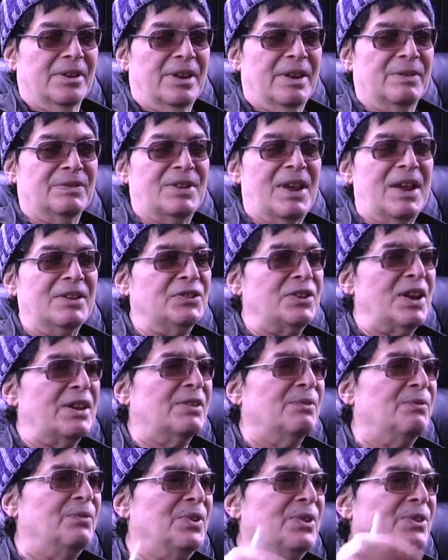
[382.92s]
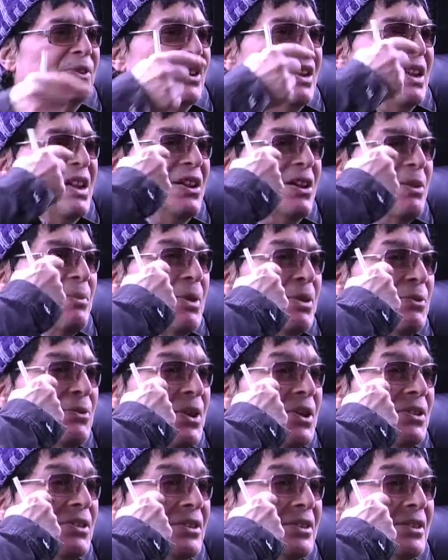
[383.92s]
It was actually, I could feel the heat on my
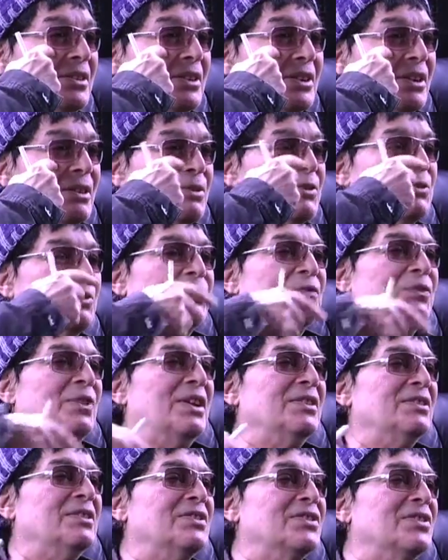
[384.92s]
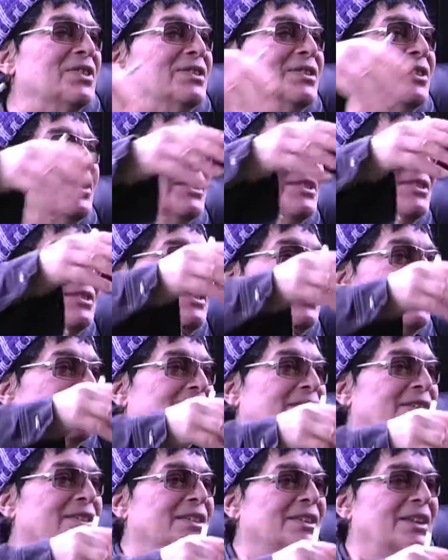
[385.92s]
retina. It was reflected sunlight.
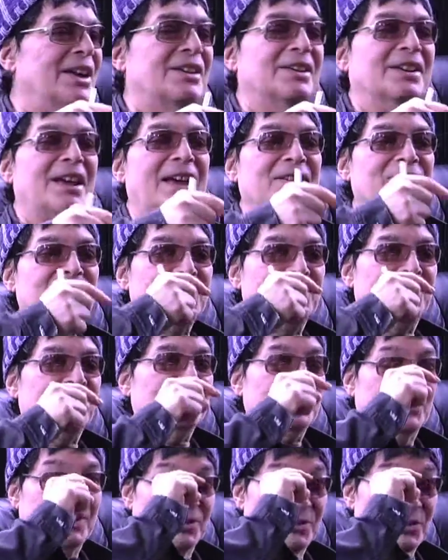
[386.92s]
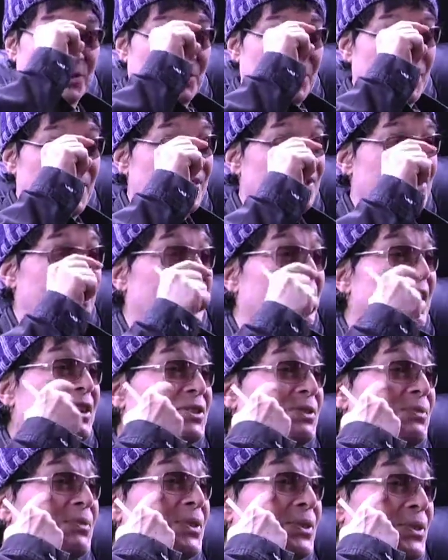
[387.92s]
I could actually feel, looking through the lens, I could
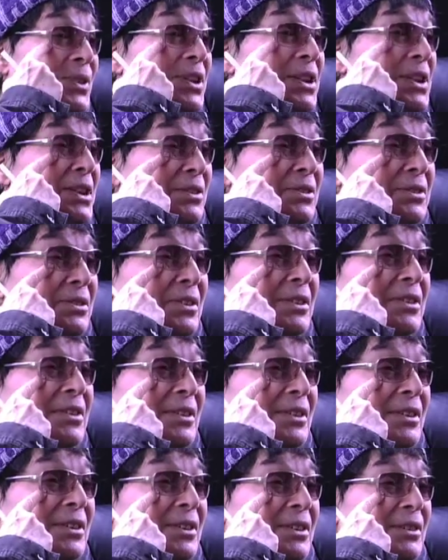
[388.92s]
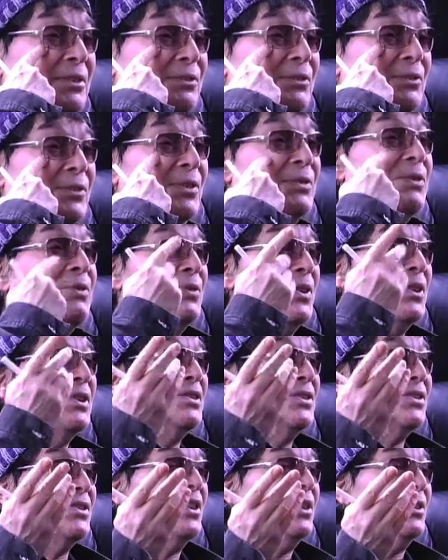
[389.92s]
actually feel the heat from the
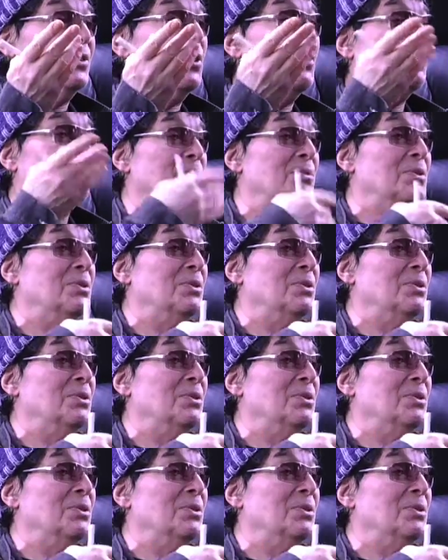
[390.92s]
fucking sun off the